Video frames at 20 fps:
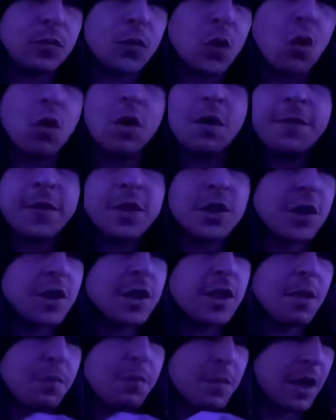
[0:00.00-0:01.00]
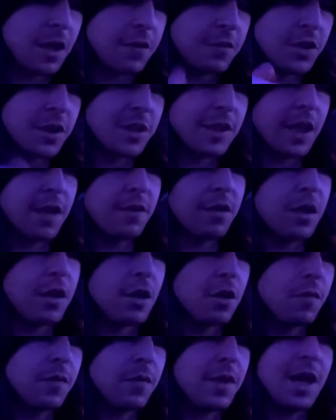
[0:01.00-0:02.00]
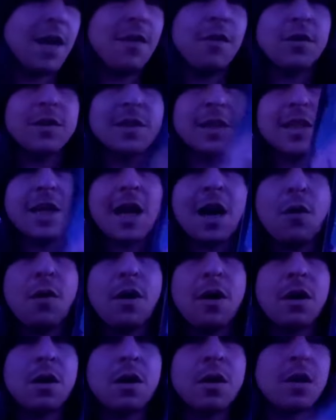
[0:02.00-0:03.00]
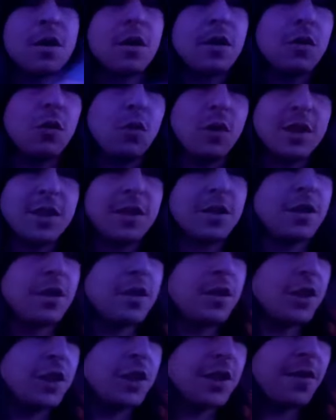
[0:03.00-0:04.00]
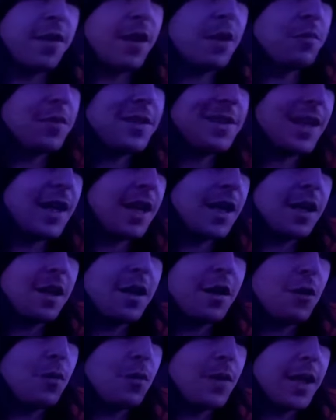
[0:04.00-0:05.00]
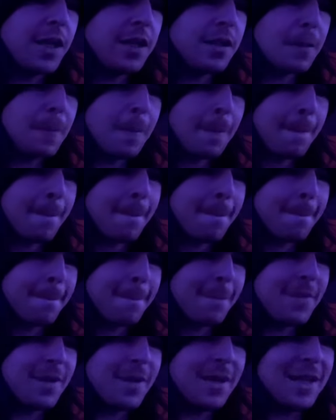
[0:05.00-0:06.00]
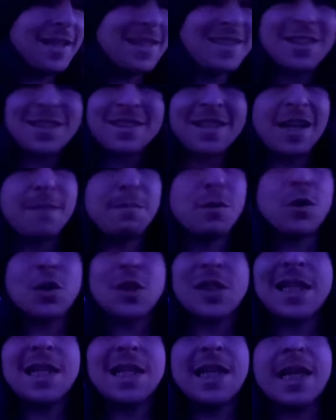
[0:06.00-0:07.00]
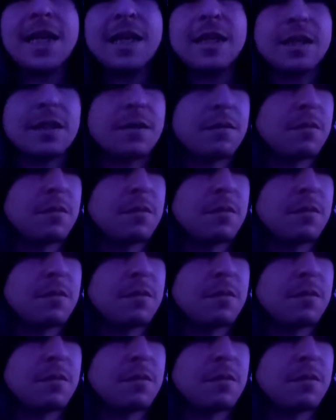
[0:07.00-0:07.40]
Or if it's just them kind of just saying, yeah, there's the tower. Or it's just them saying, you know what? It's just not emotionally an it.